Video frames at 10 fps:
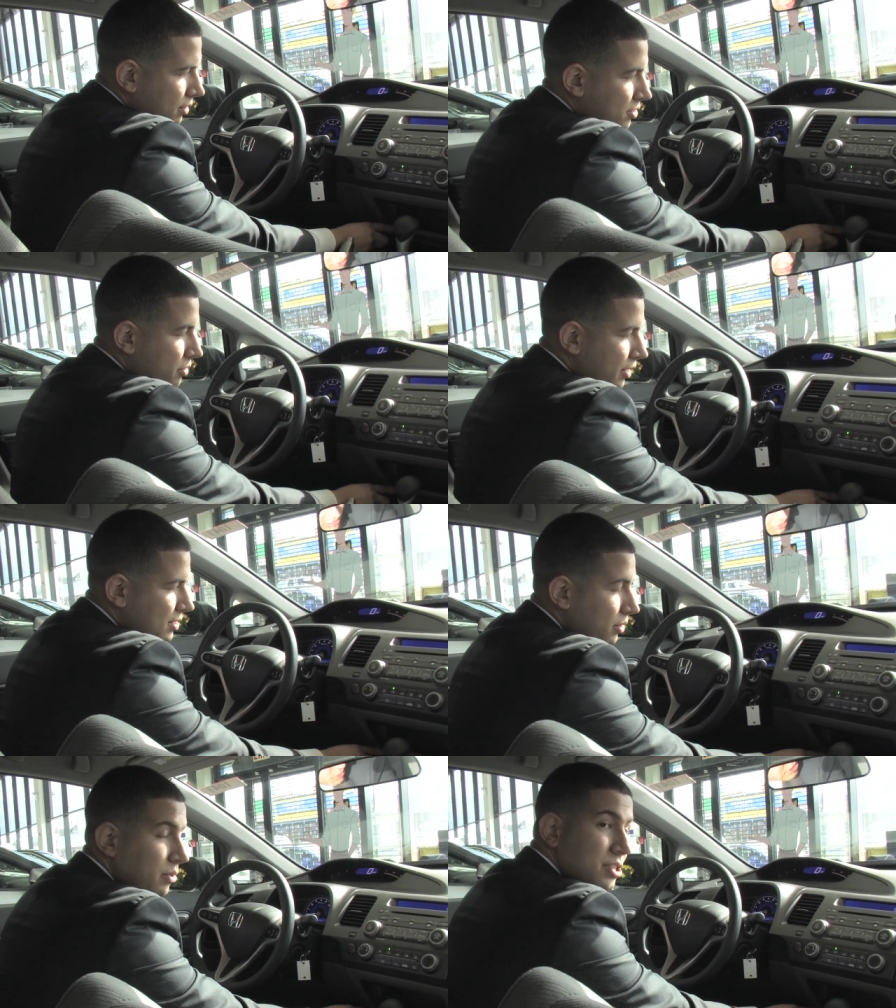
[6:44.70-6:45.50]
is your
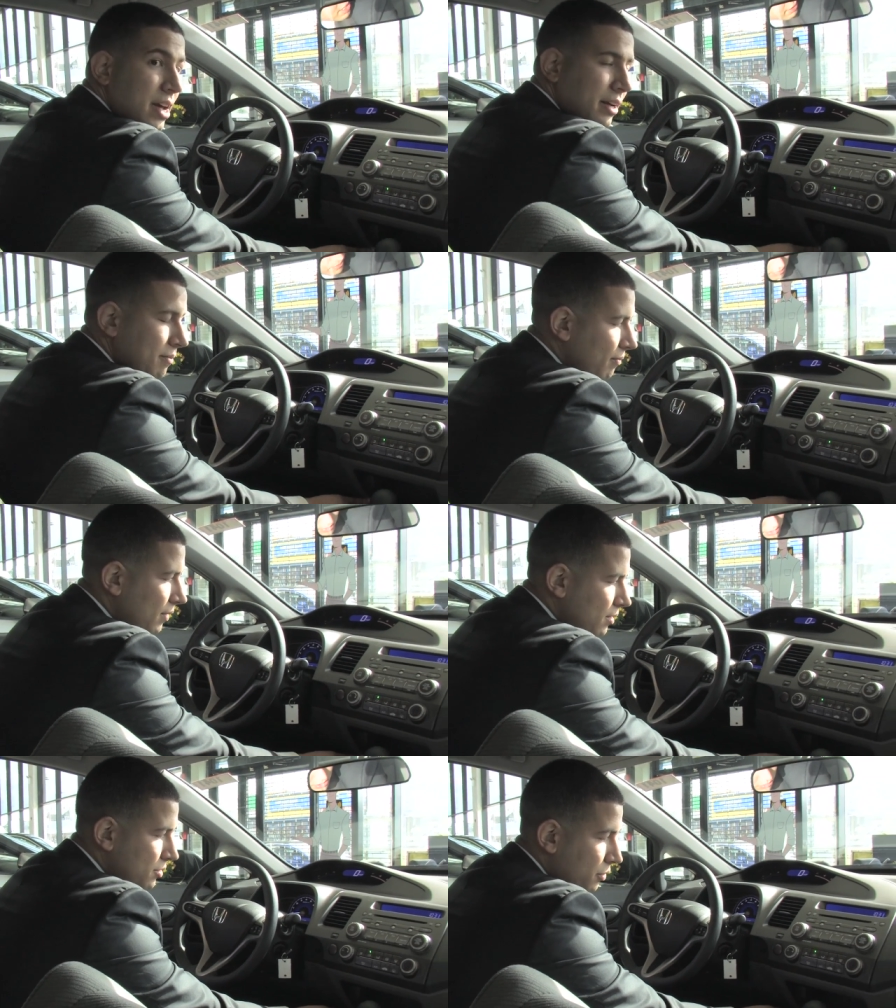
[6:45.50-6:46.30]
auxiliary jack.
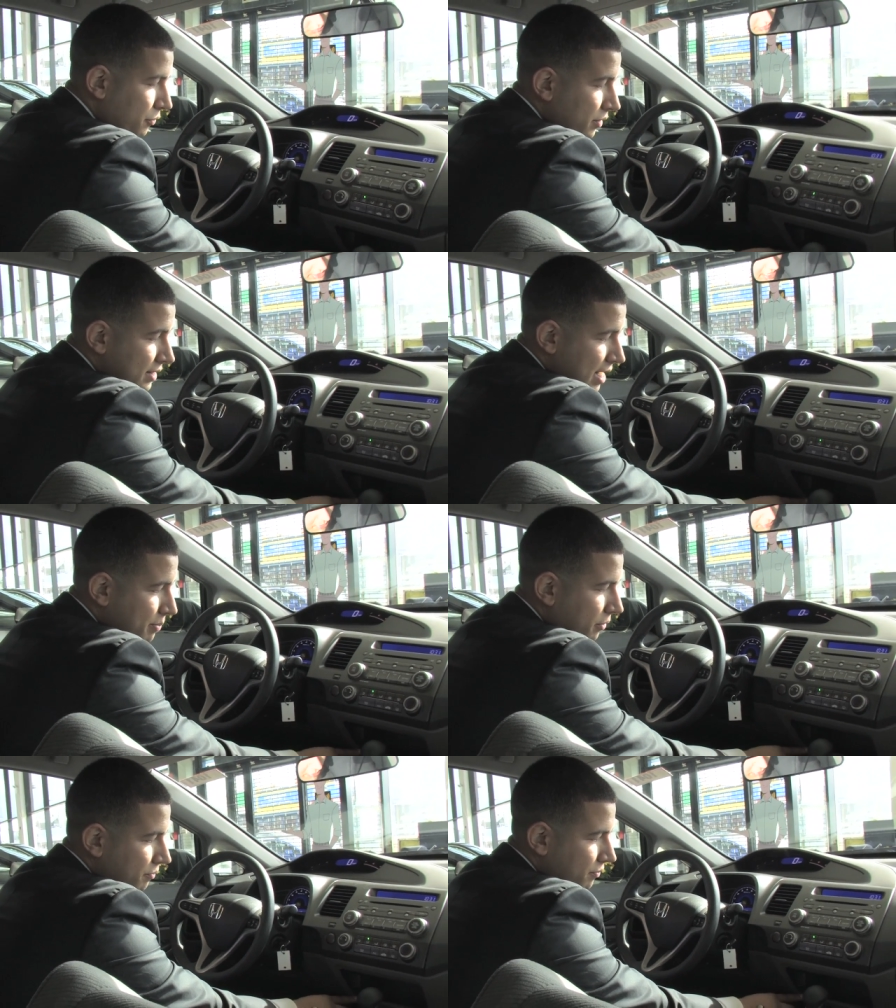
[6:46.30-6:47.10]
So for
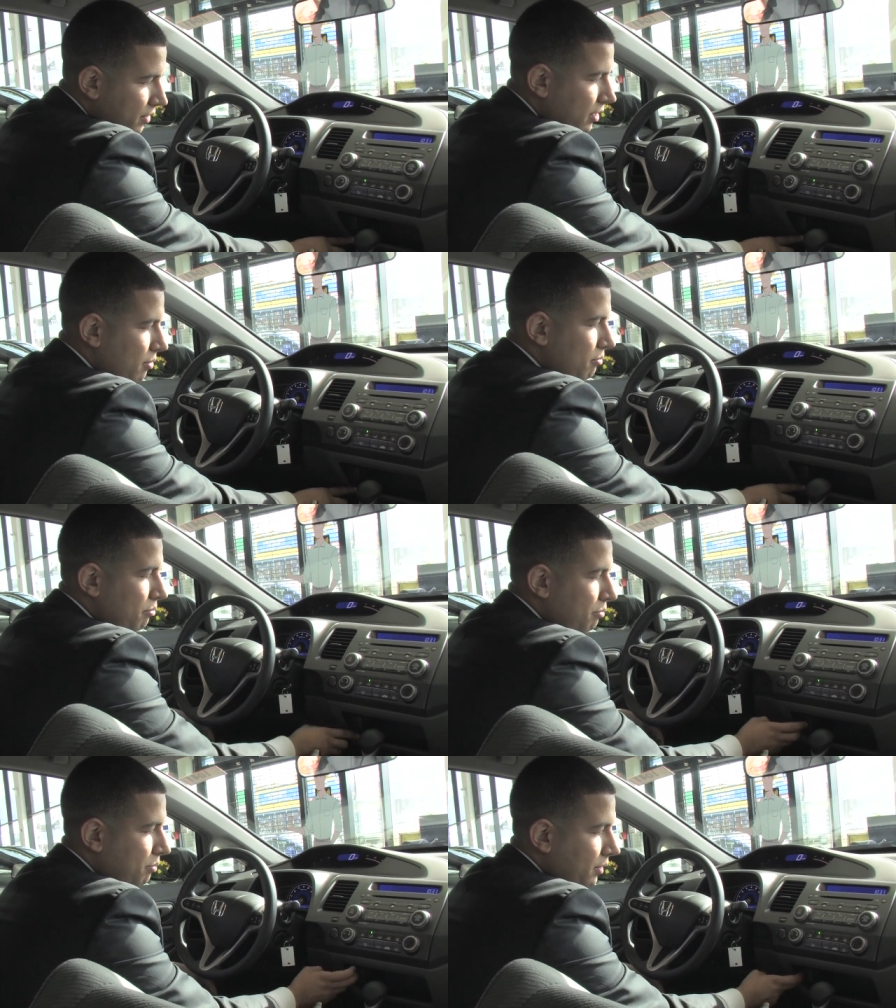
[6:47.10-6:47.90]
example, you can
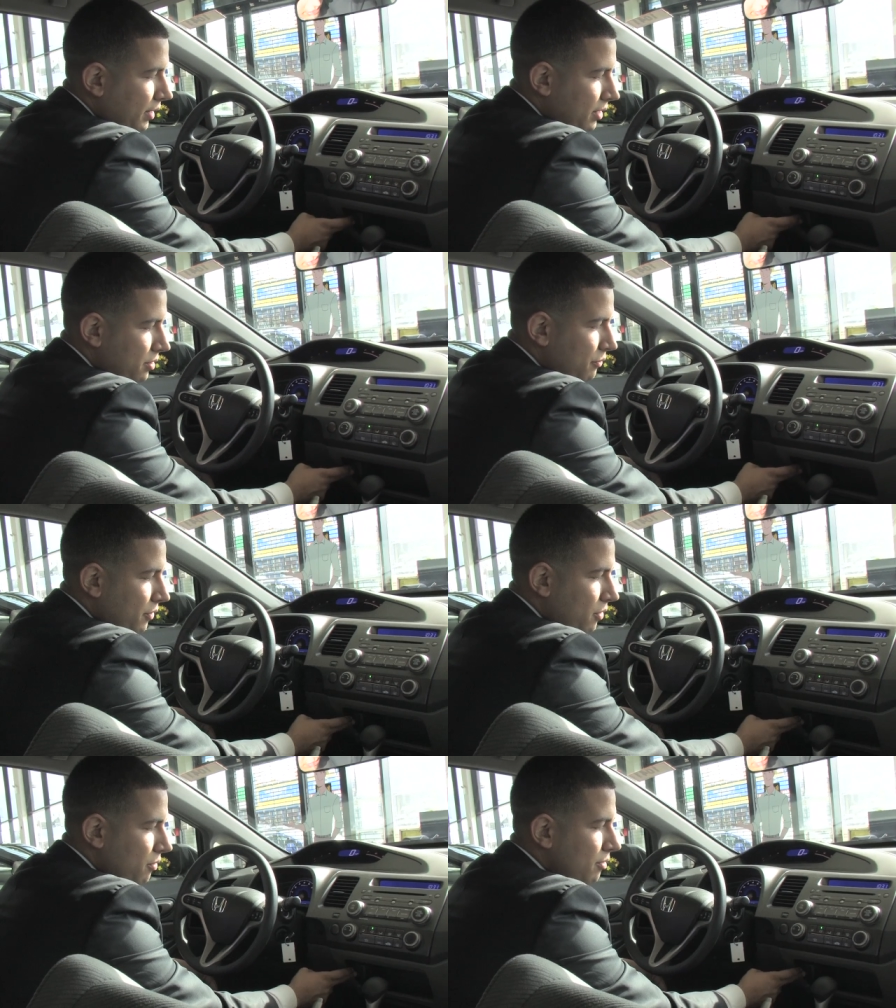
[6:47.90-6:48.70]
plug in your
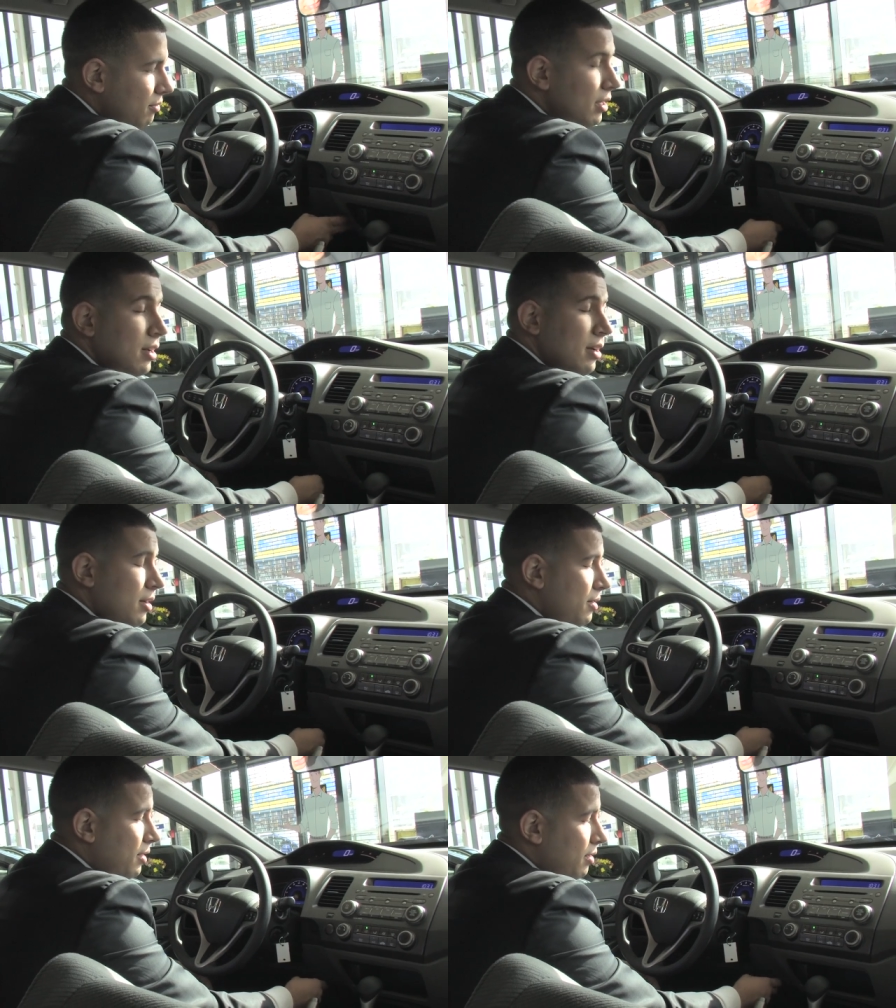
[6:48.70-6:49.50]
phone,
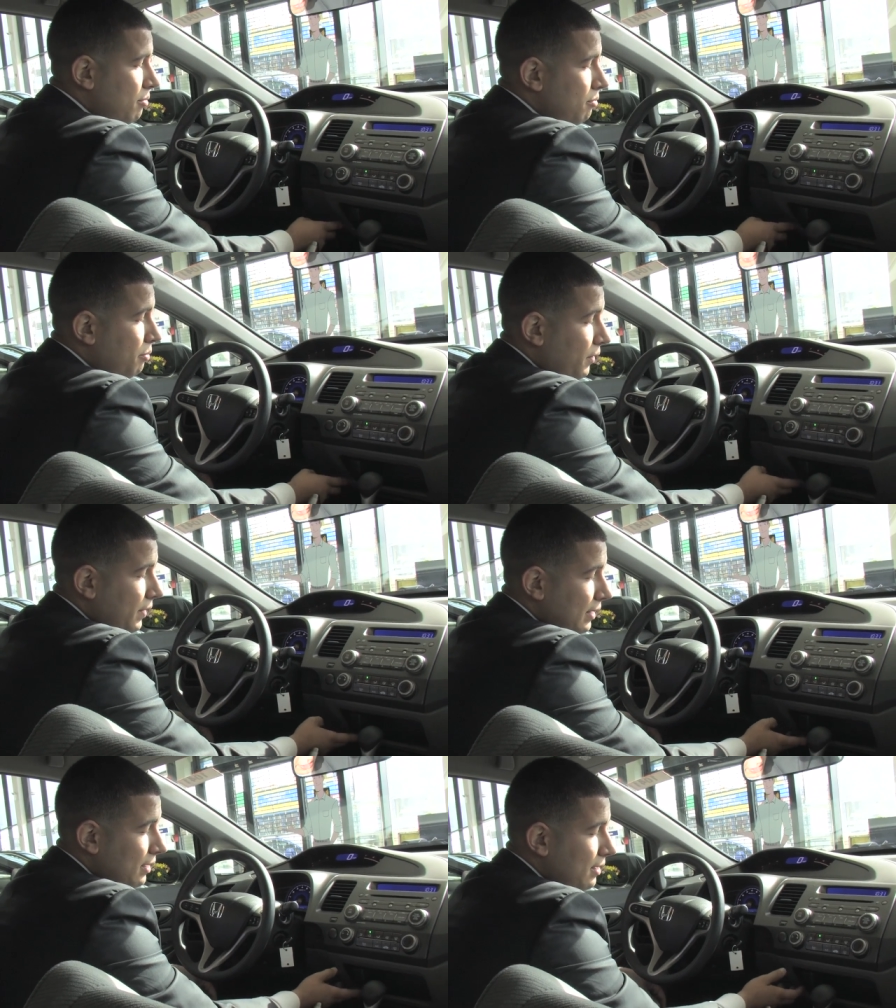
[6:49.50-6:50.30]
you can
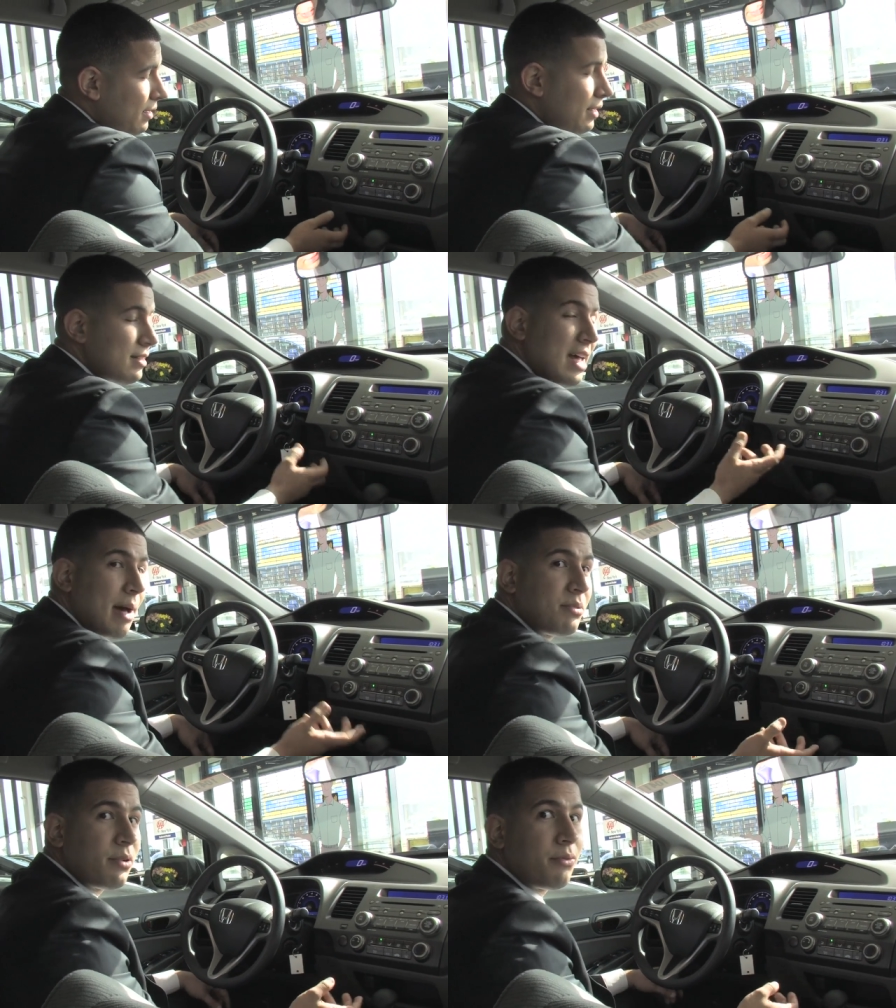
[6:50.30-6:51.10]
plug in an
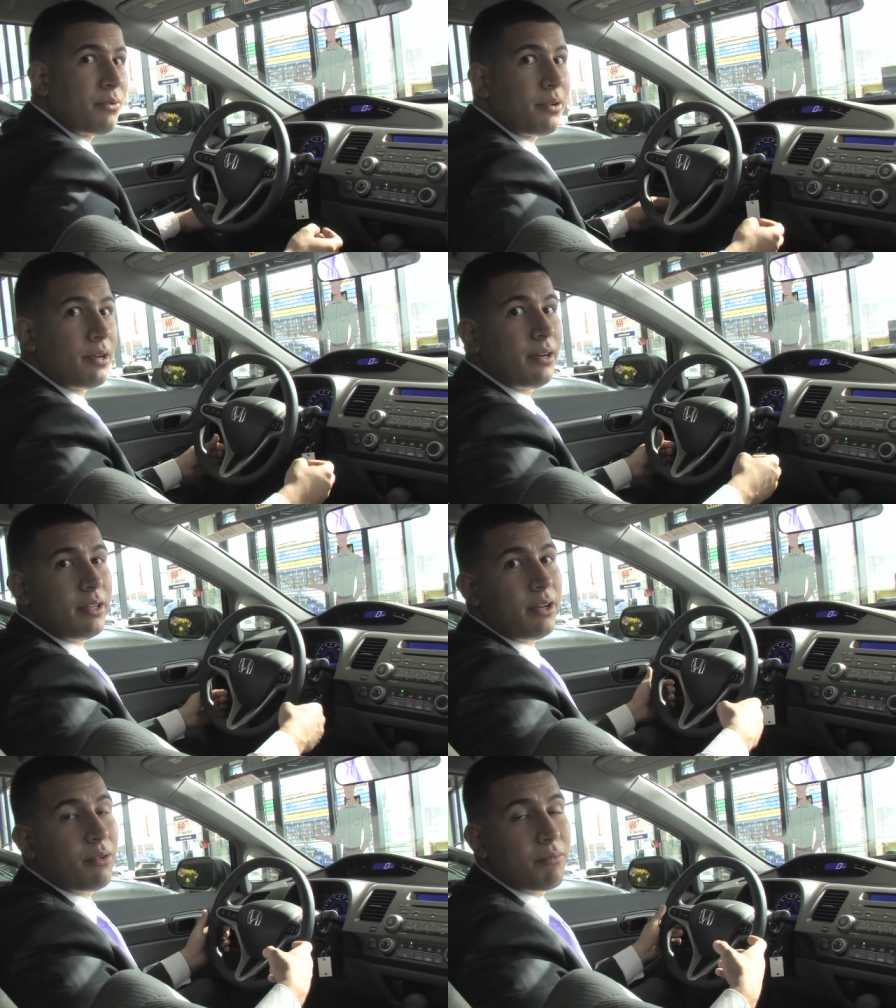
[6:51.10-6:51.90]
adapter for,
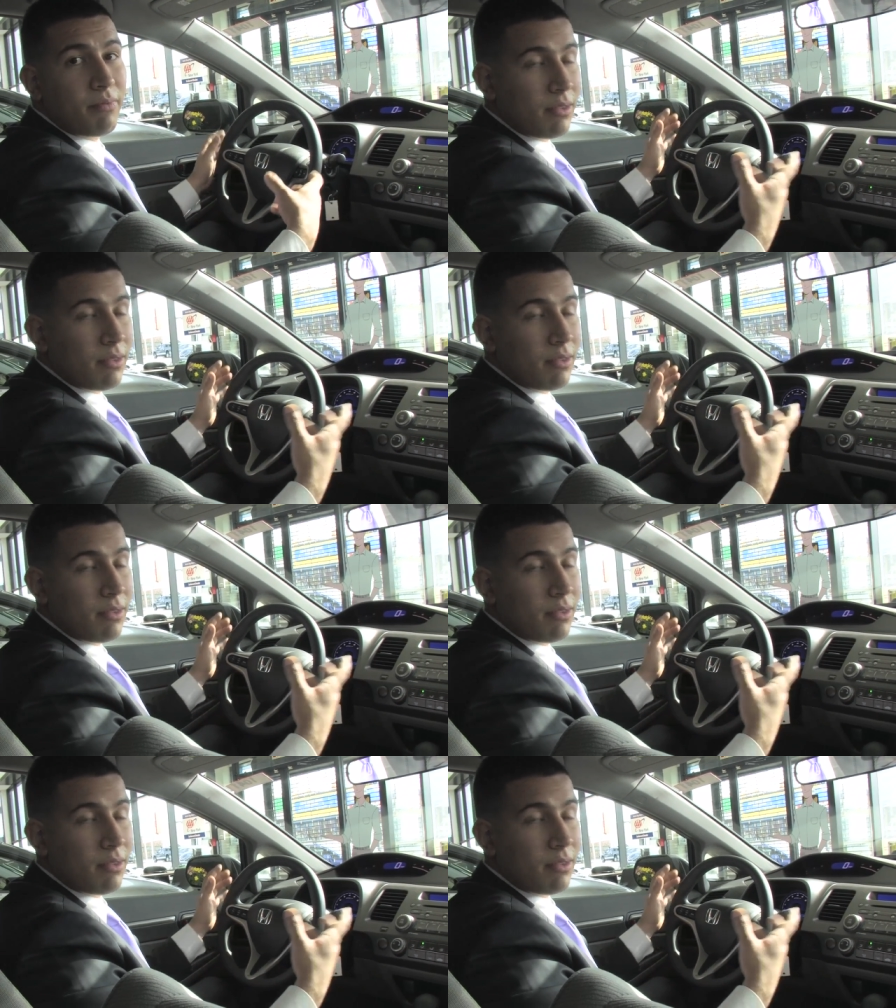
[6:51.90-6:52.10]
you know,